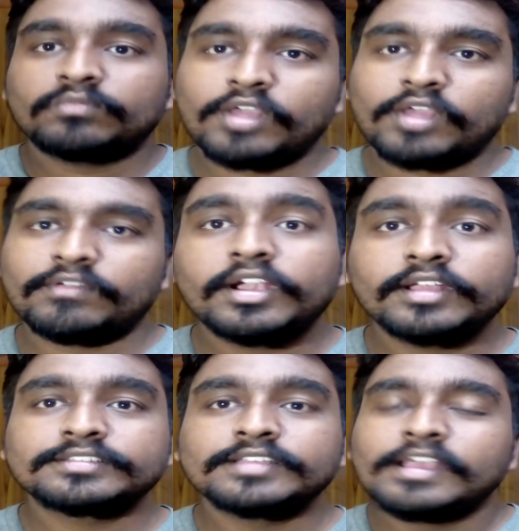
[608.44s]
whatever it
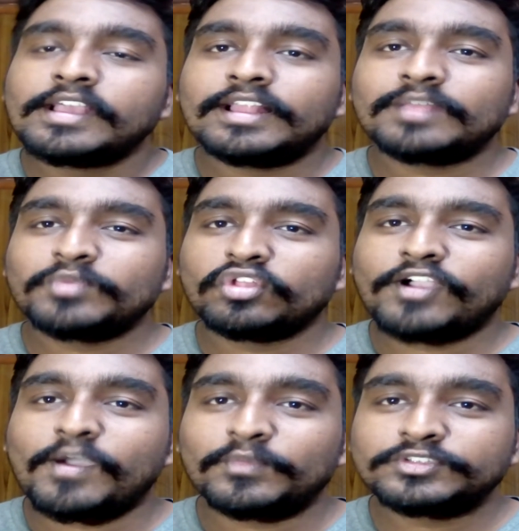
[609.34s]
is, let me know in
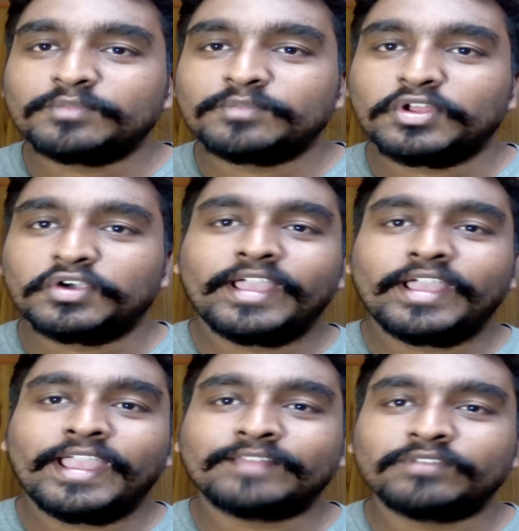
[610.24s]
the comments down below,
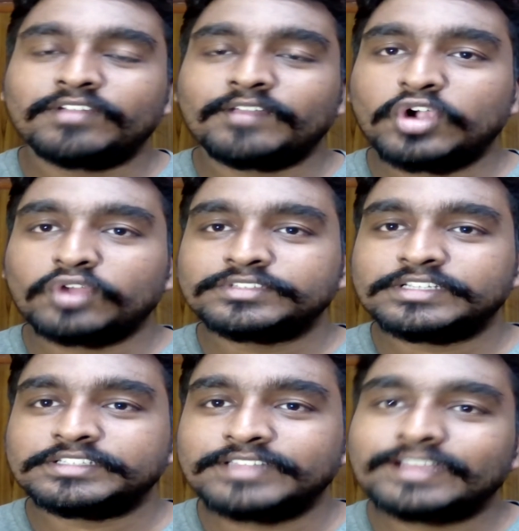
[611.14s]
and we will have a
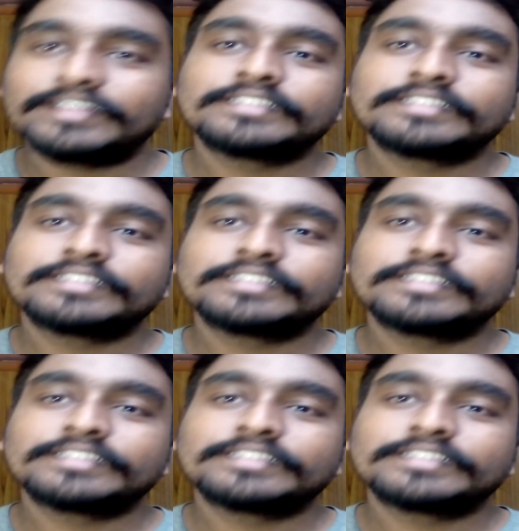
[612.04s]
conversation there.